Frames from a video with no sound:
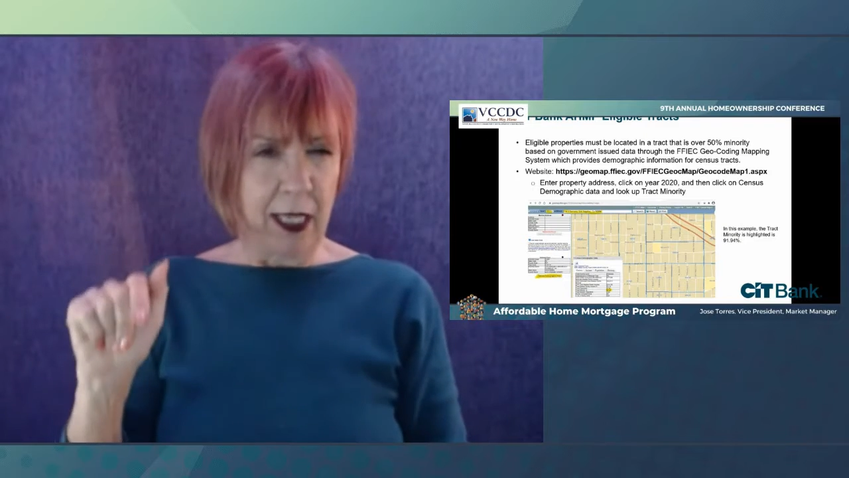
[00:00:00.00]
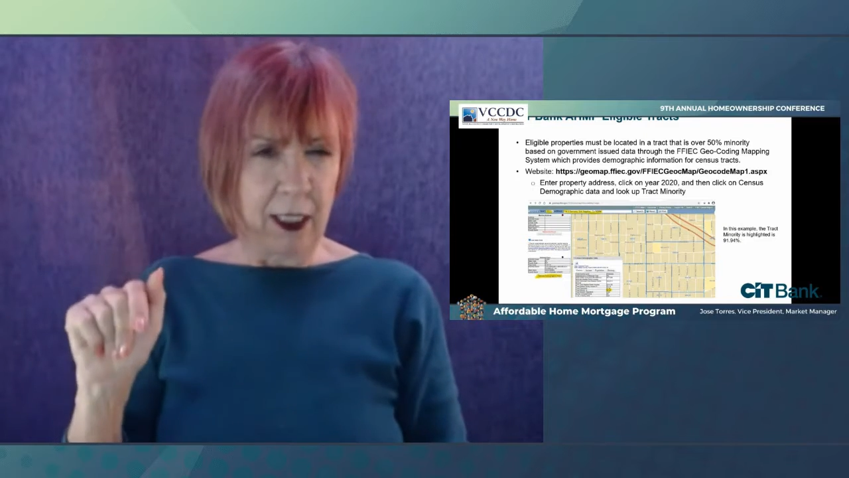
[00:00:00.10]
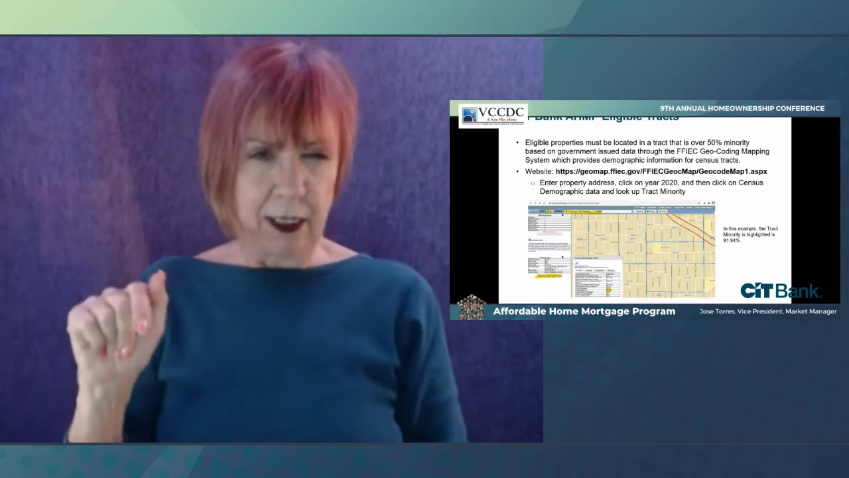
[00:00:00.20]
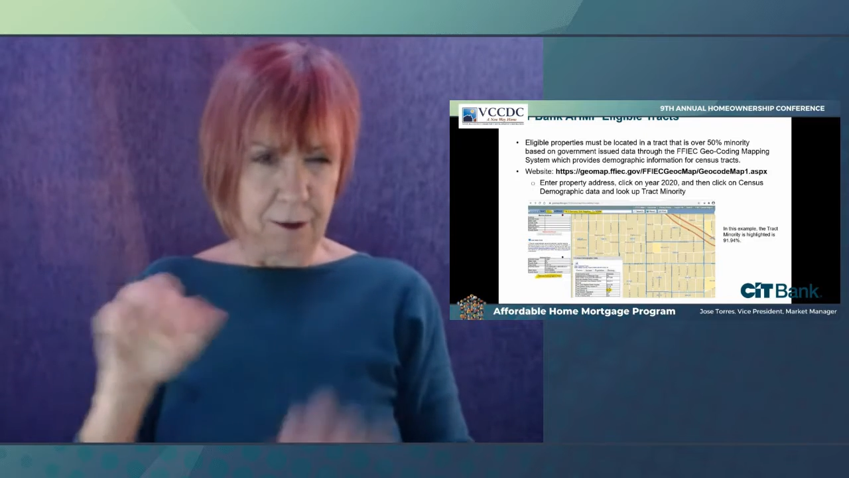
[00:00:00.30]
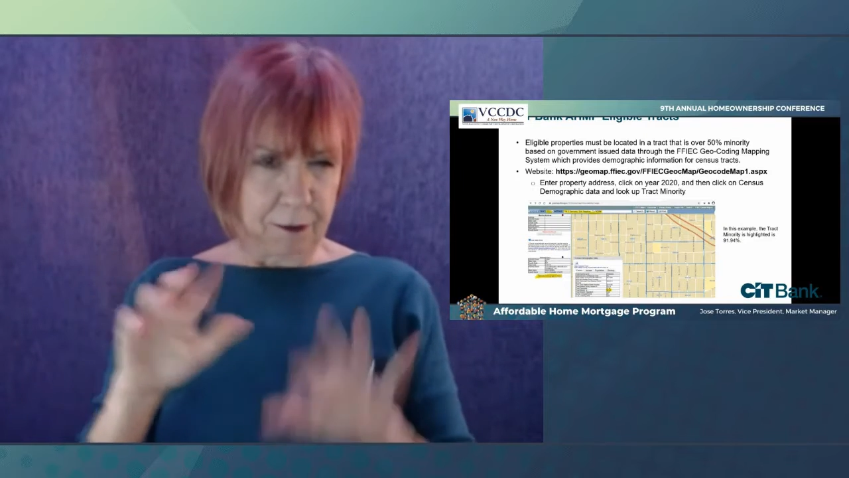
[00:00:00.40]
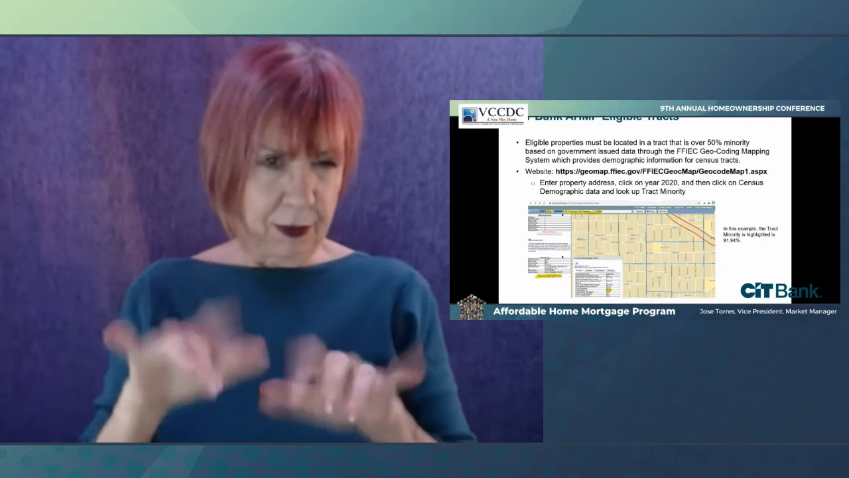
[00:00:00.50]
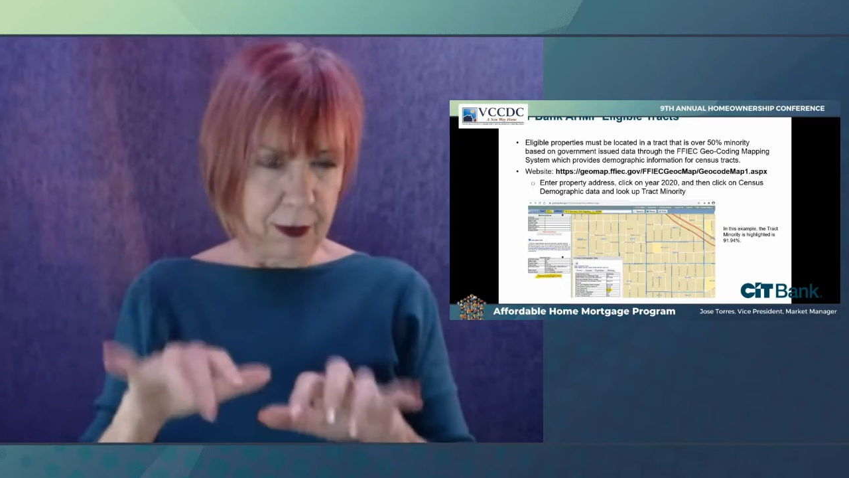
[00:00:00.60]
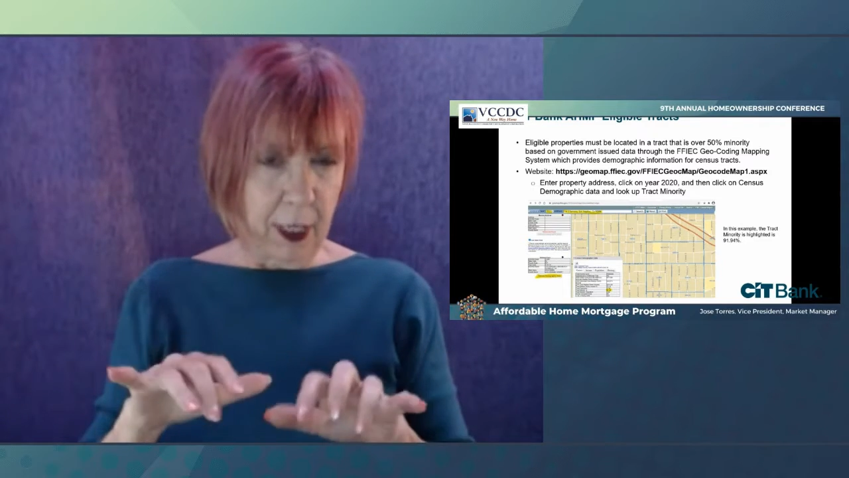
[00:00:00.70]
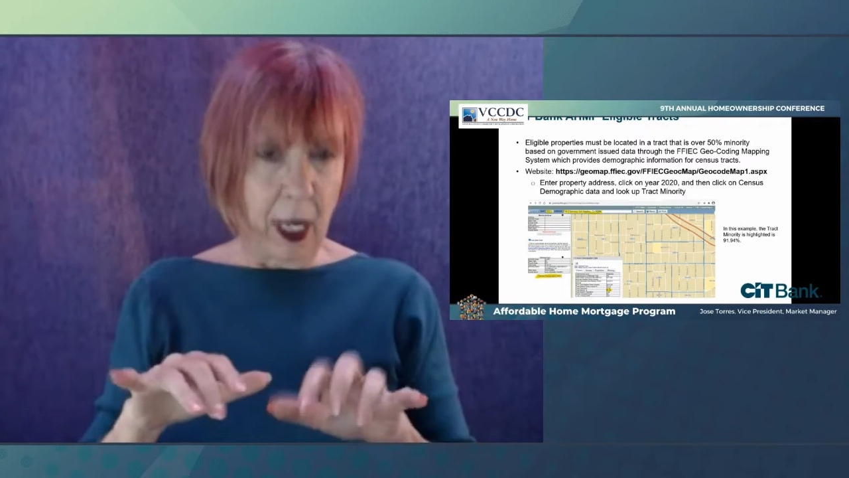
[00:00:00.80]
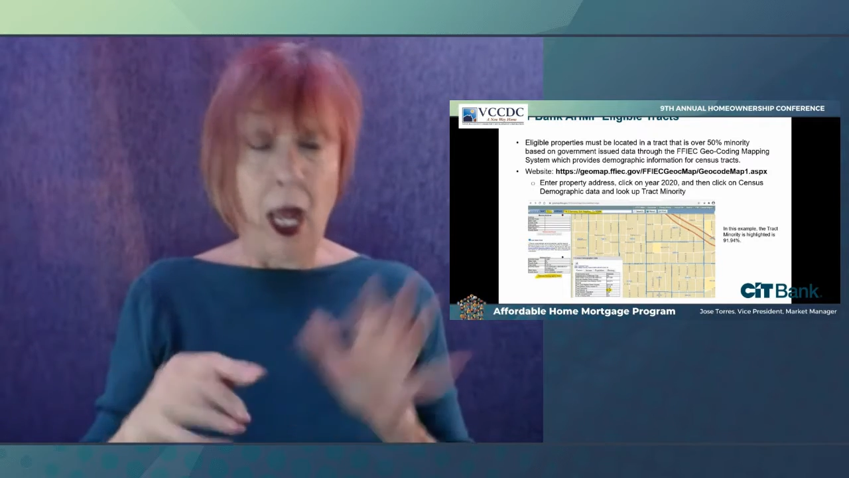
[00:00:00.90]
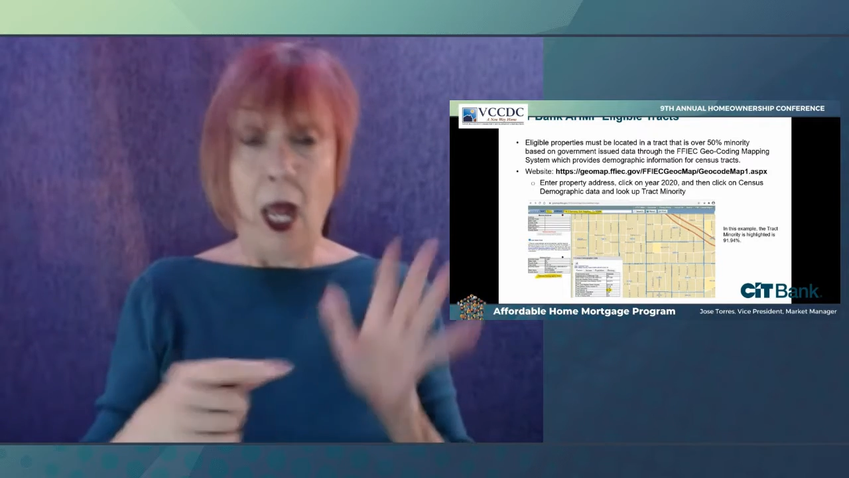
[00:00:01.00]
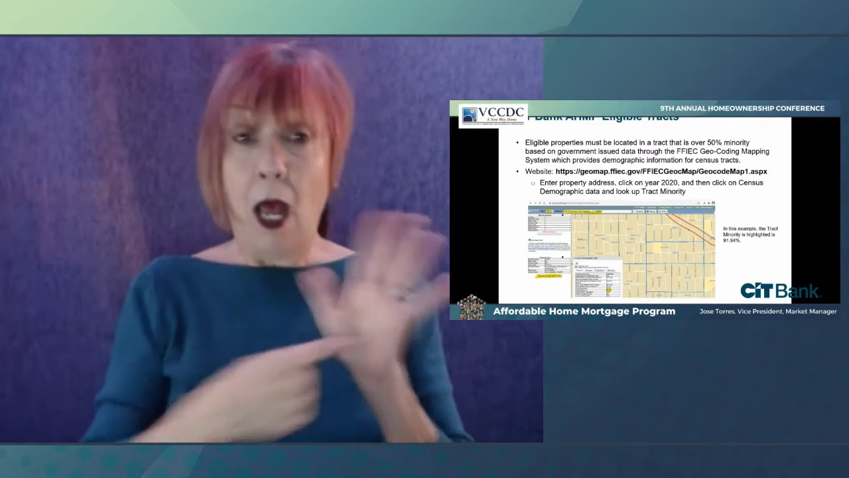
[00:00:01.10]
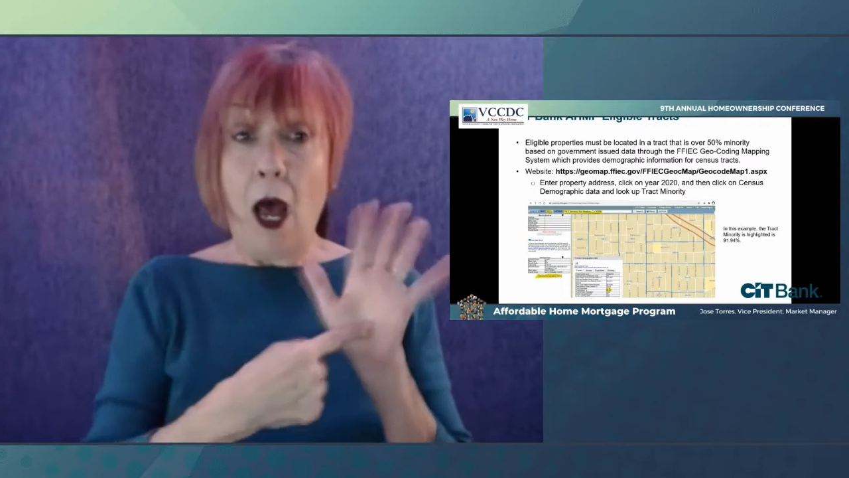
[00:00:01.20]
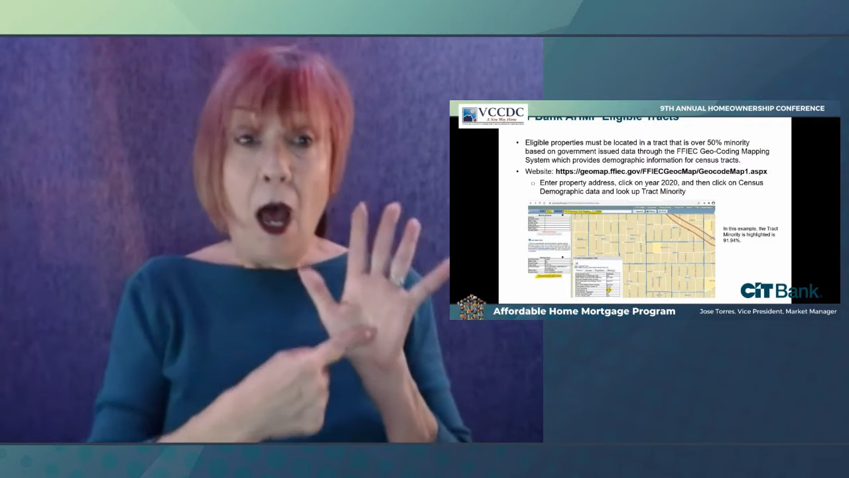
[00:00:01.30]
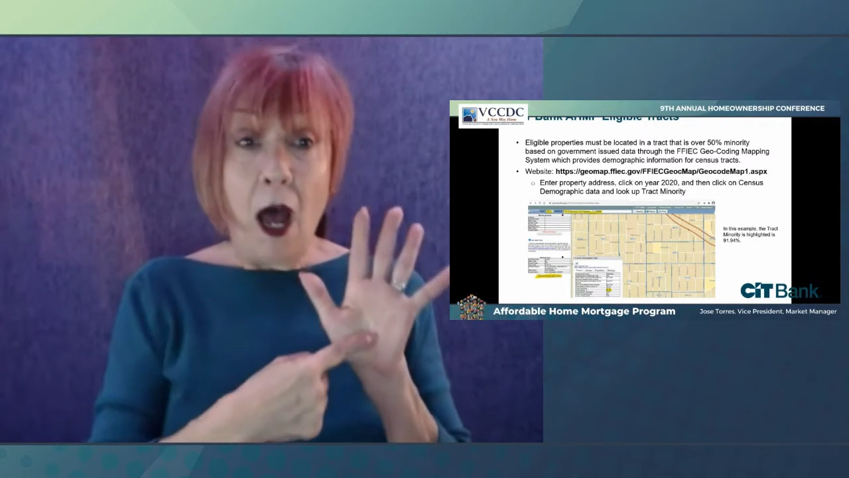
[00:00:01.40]
you'll see that this
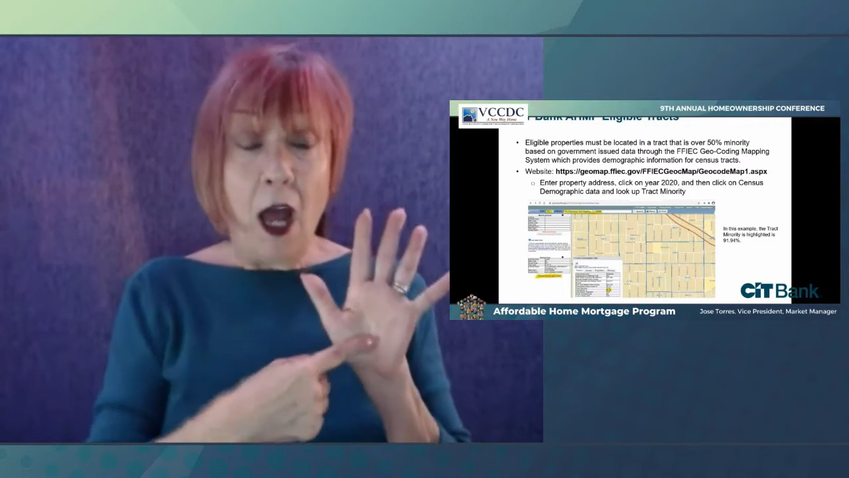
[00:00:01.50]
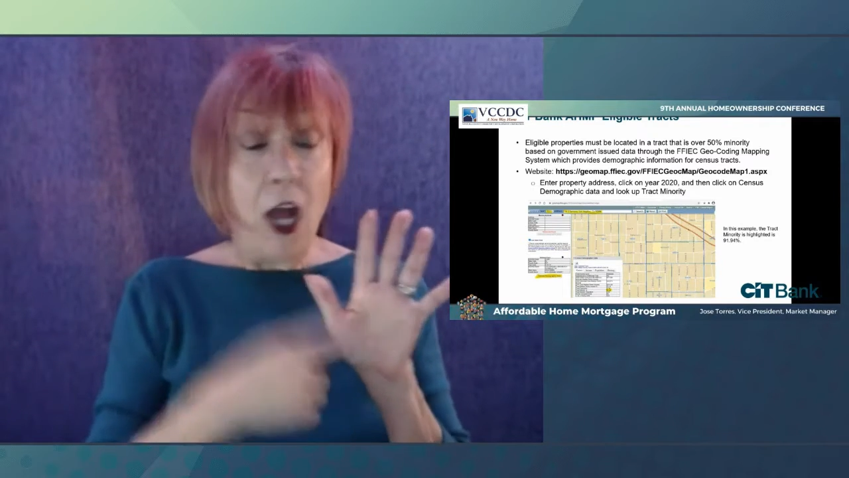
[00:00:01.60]
property is